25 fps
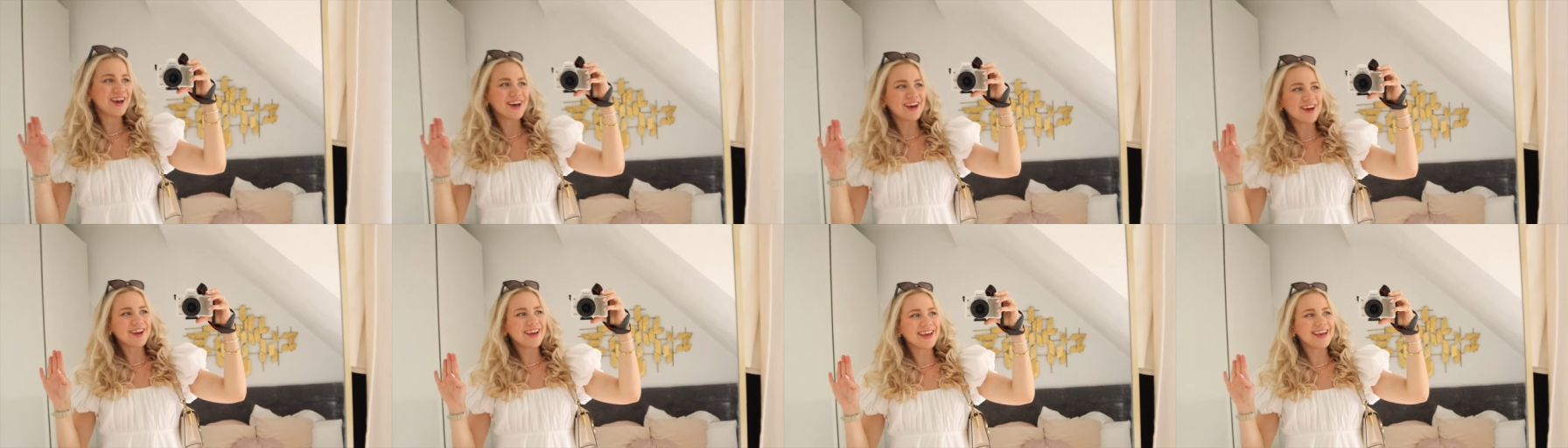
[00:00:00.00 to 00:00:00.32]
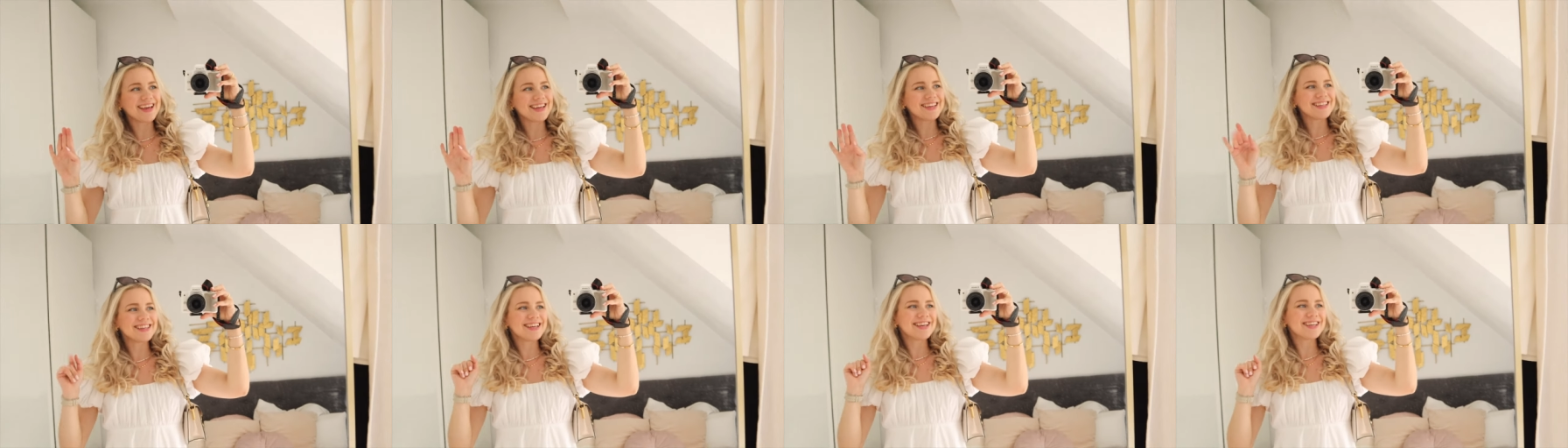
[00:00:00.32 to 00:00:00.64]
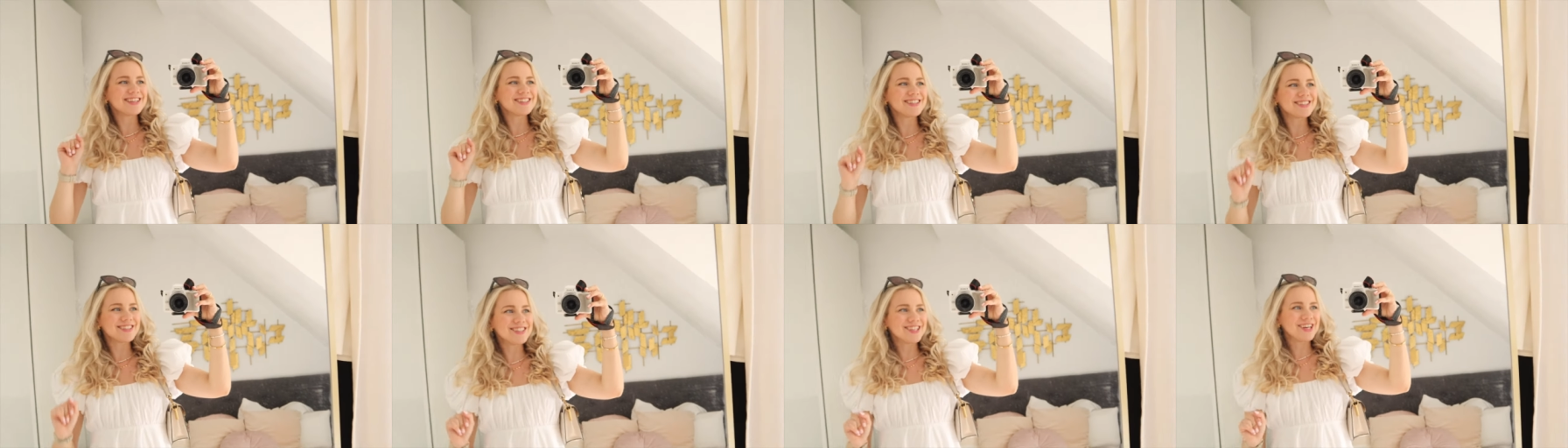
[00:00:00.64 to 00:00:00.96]
Okay,
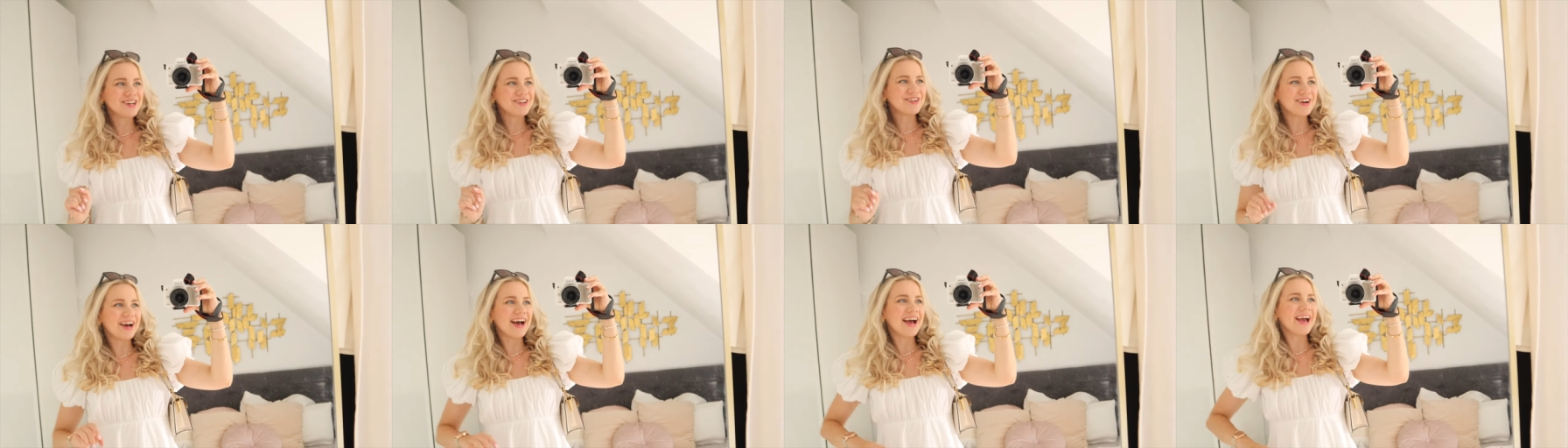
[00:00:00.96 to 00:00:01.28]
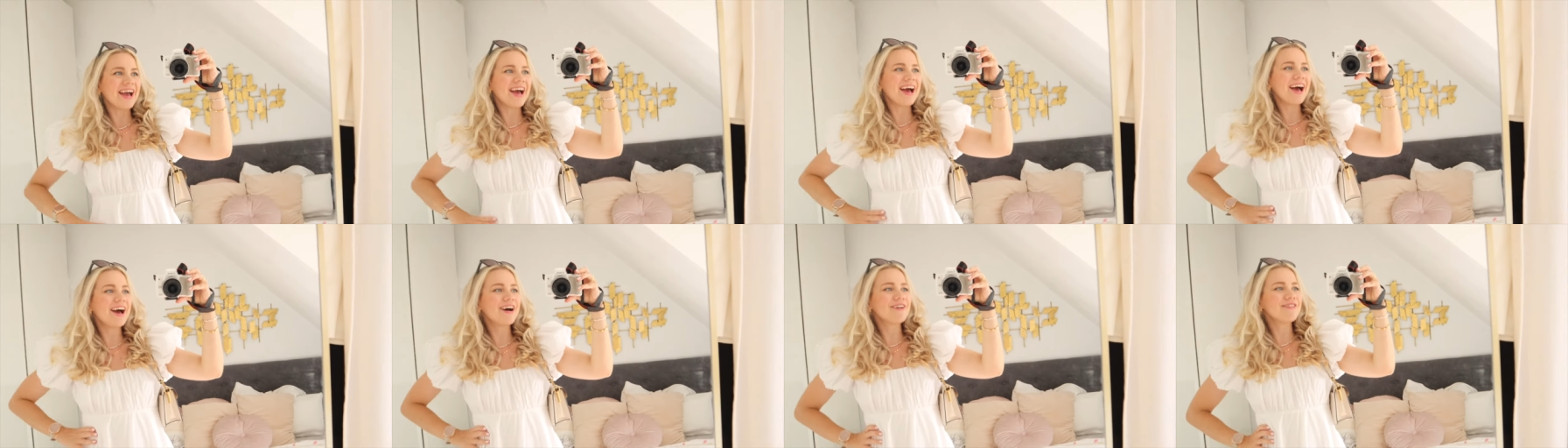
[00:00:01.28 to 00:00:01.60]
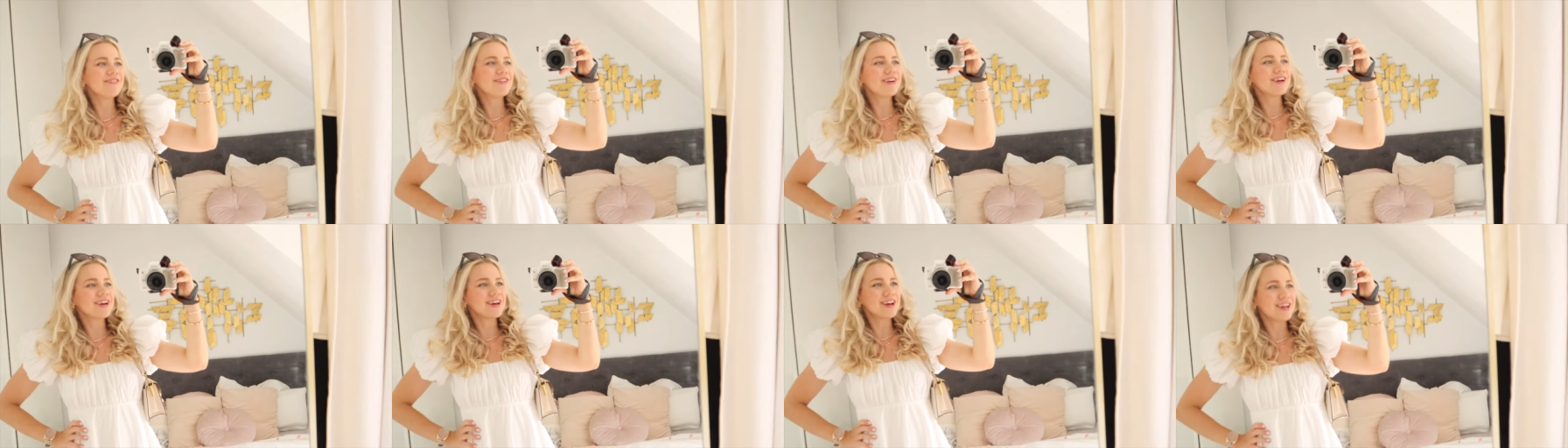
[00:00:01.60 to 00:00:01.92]
so I
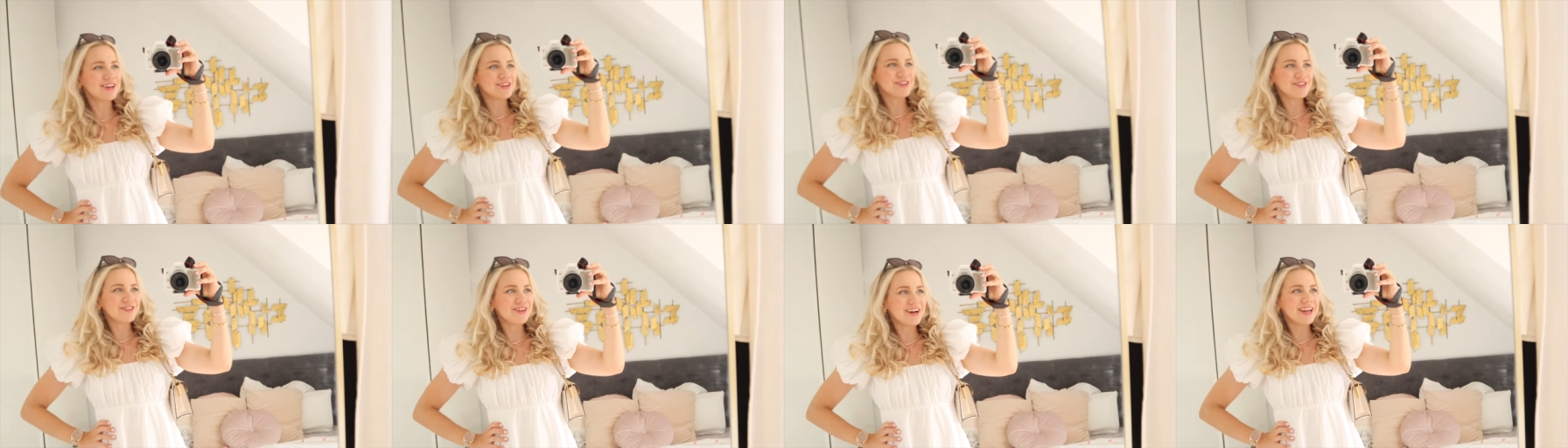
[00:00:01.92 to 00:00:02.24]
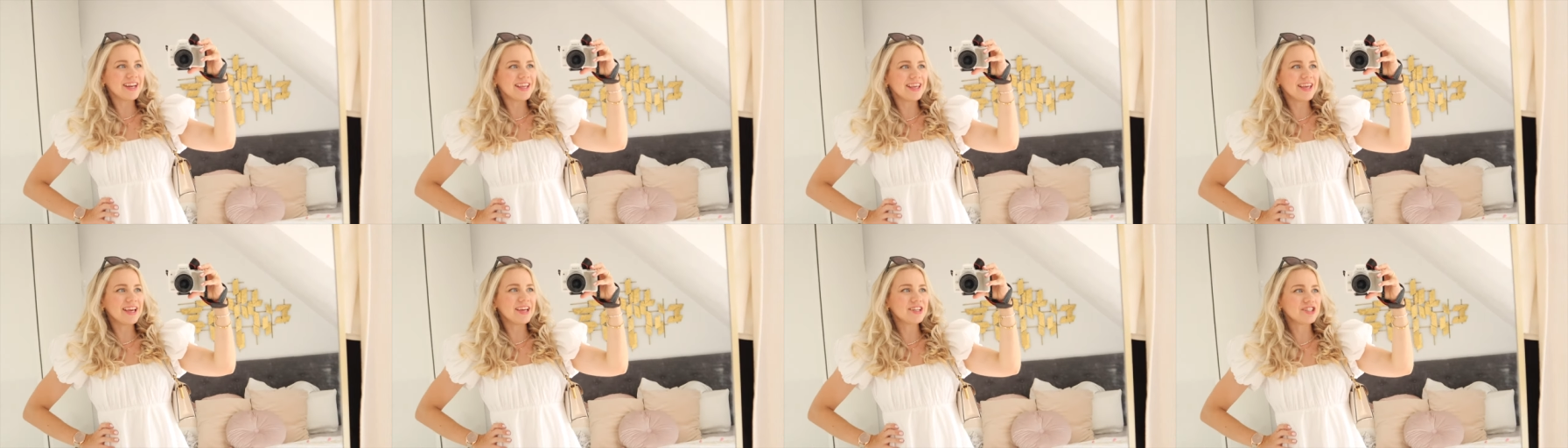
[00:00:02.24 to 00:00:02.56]
have gotten ready.